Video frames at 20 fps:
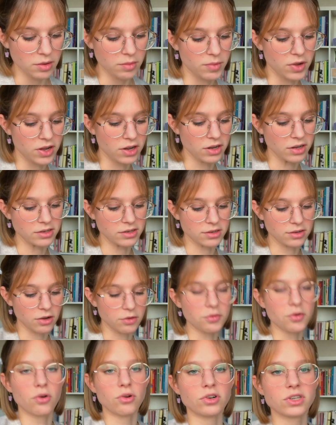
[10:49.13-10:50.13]
But
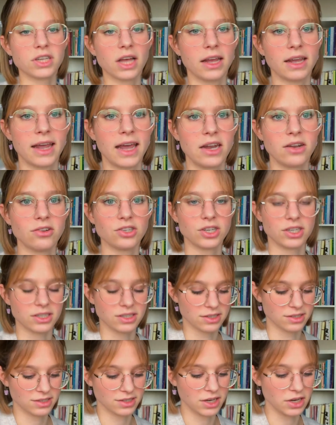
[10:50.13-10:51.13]
of course, I cannot
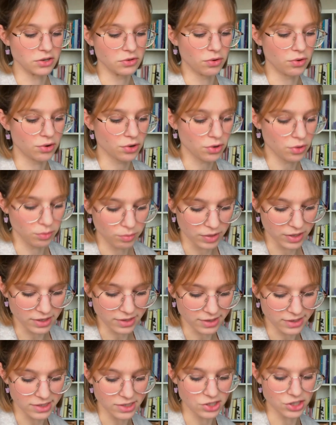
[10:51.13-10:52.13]
just ignore
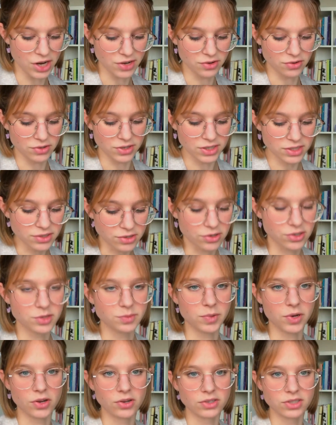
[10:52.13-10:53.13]
completely the gender discourse
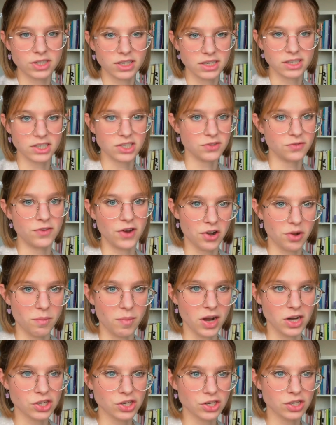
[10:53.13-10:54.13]
because it is very
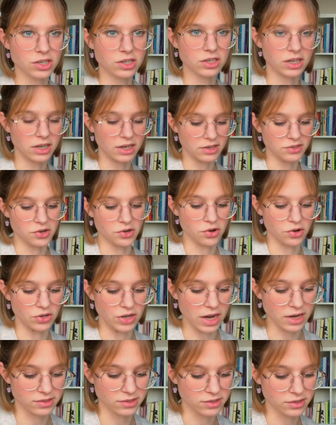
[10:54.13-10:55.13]
much
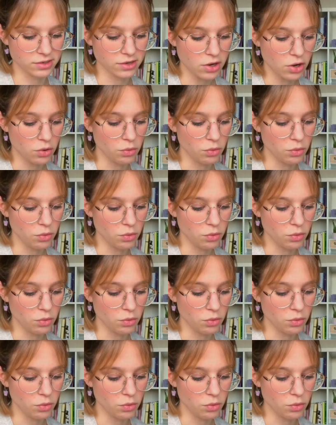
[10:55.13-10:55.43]
interconnected